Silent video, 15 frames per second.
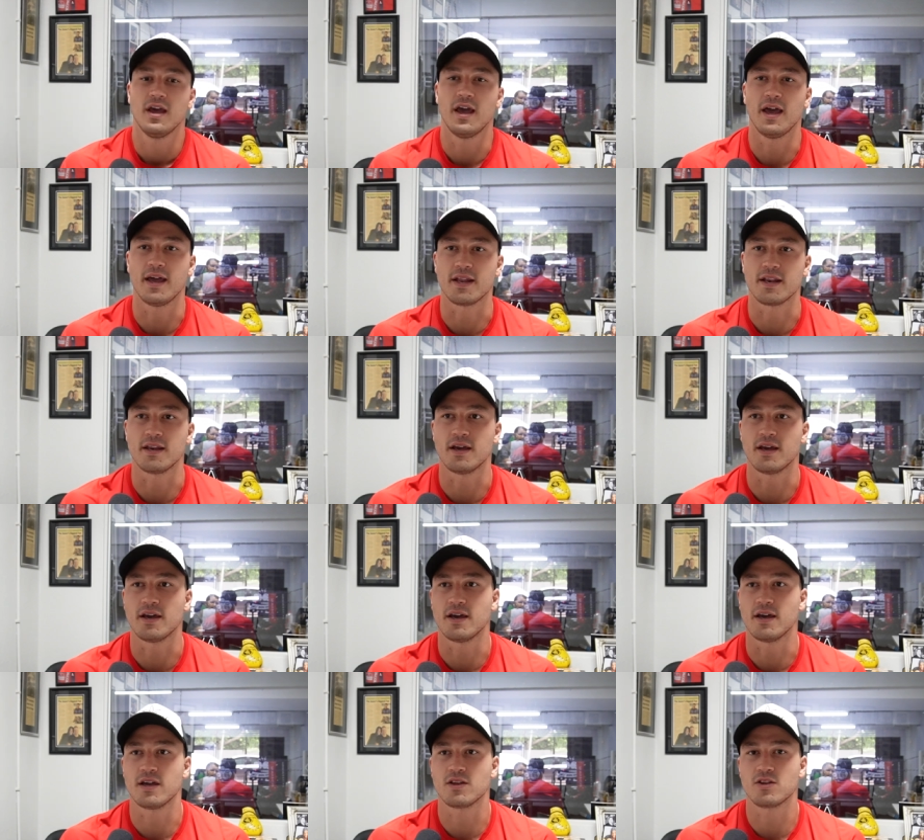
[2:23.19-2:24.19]
And
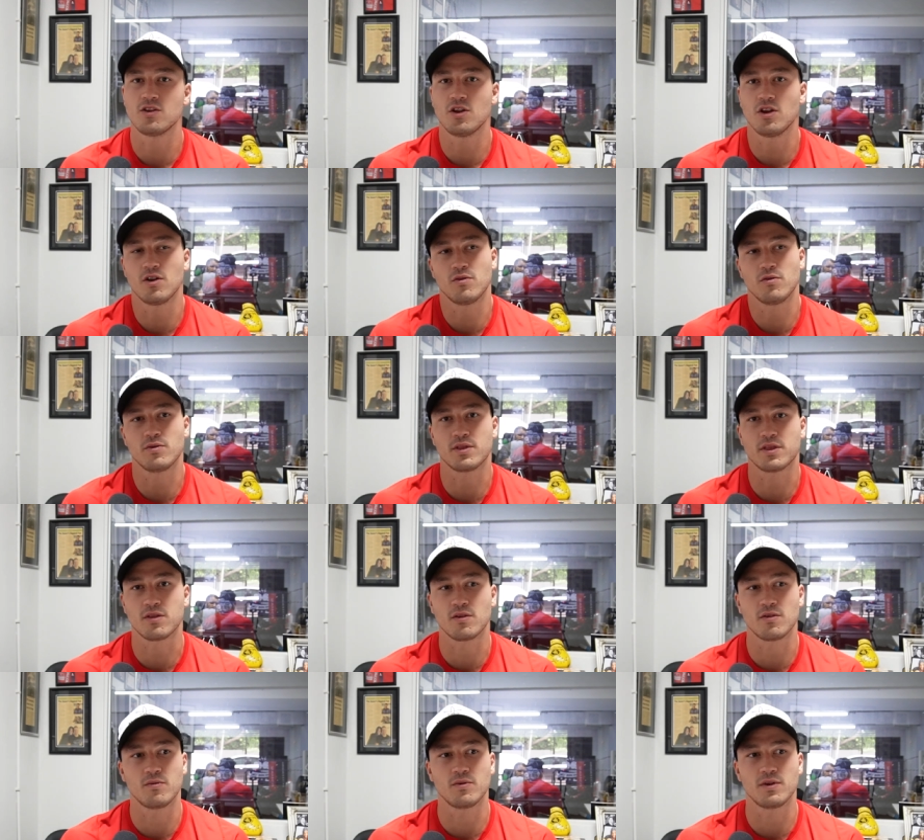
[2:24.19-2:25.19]
with
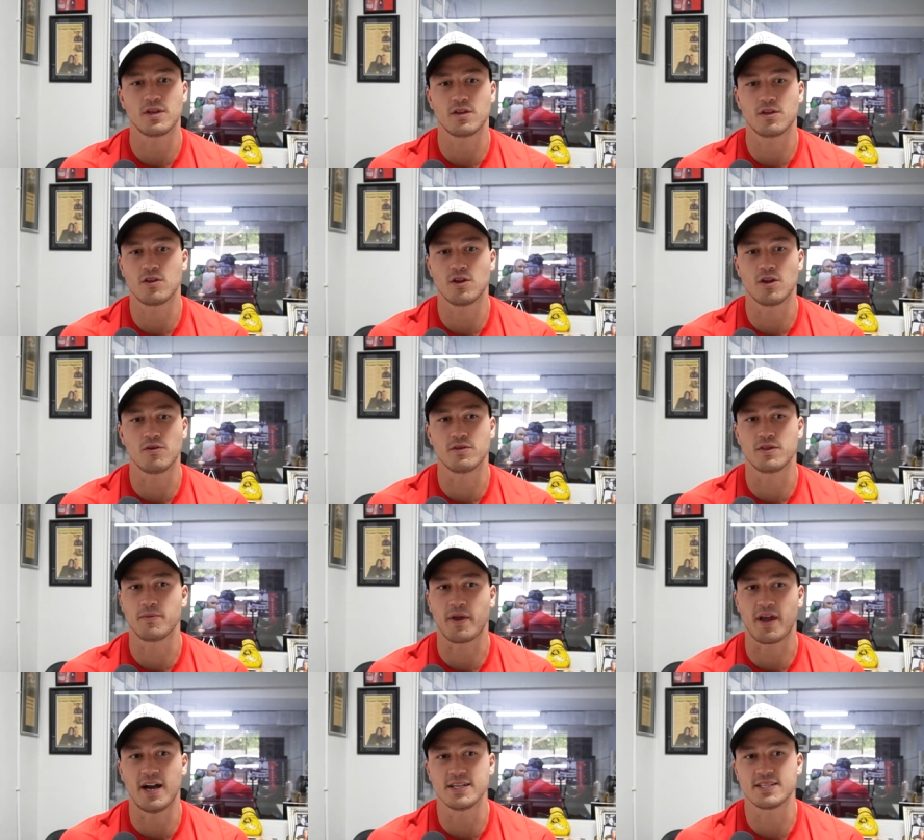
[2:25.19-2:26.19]
the
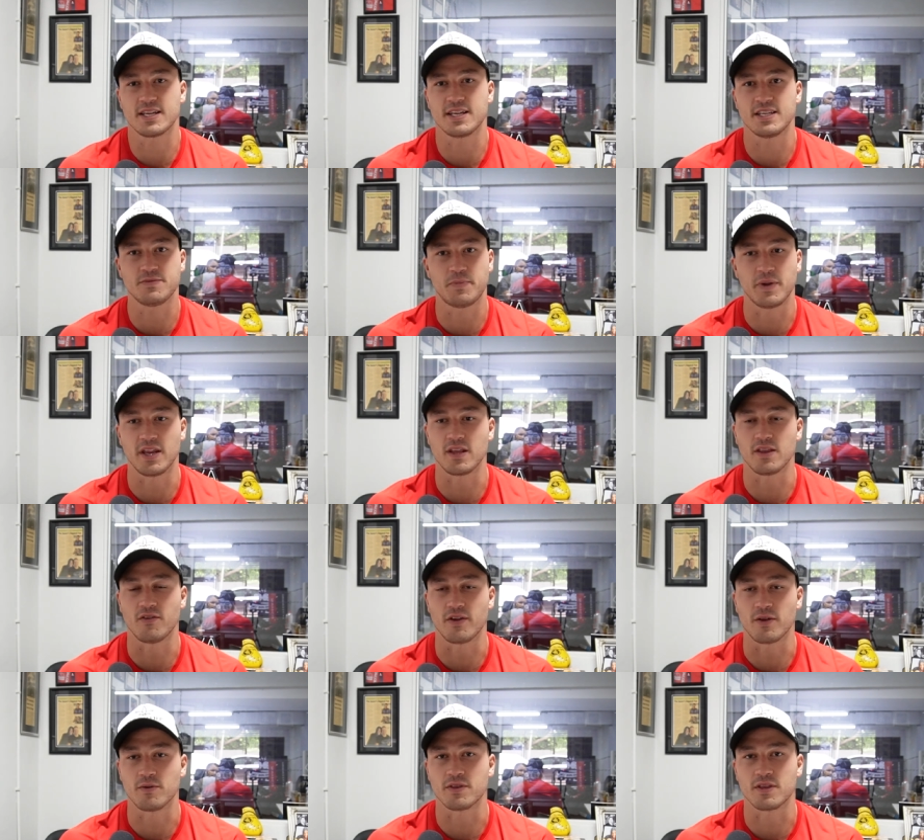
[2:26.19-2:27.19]
guys that he's been in the
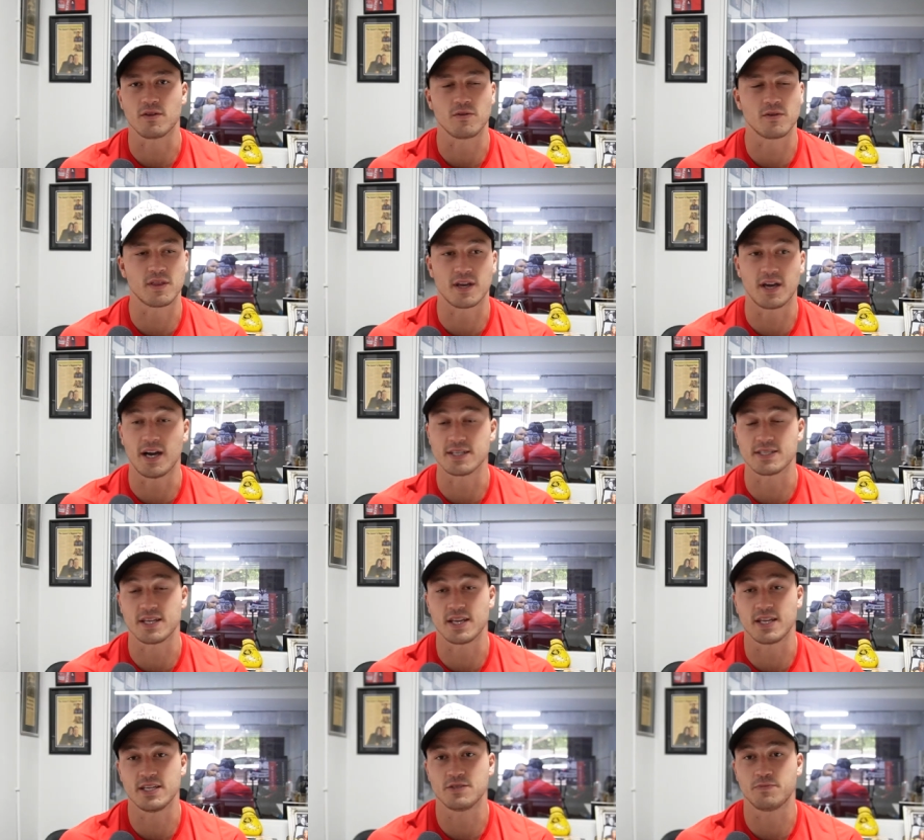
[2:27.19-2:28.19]
ring with and with the guys
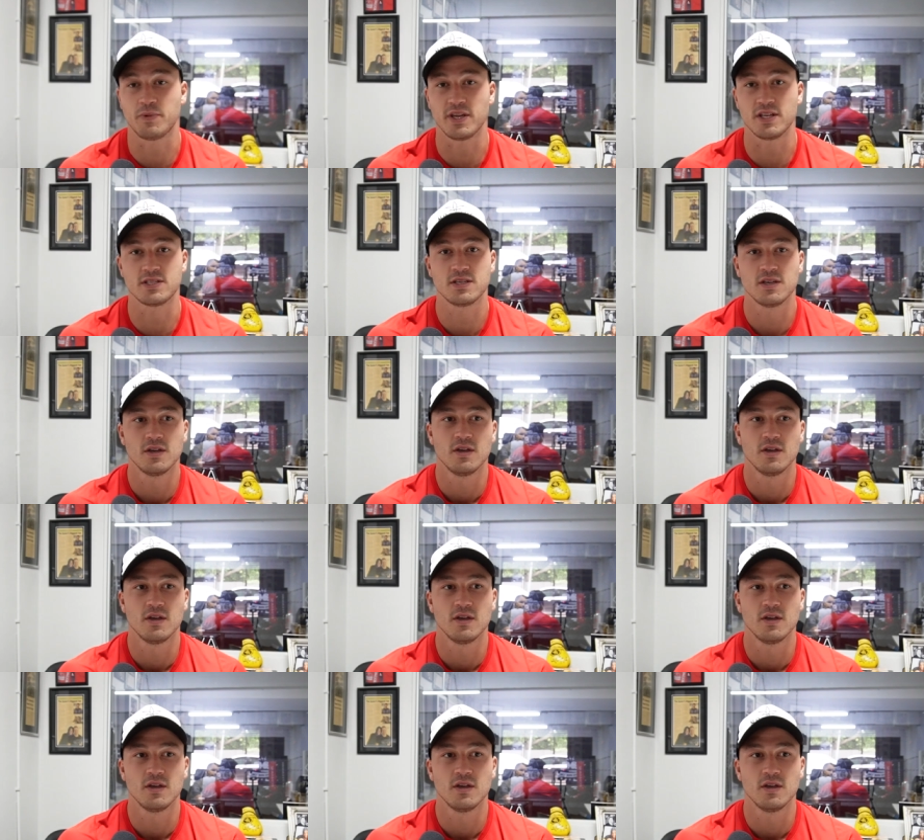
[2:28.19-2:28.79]
that he's beat,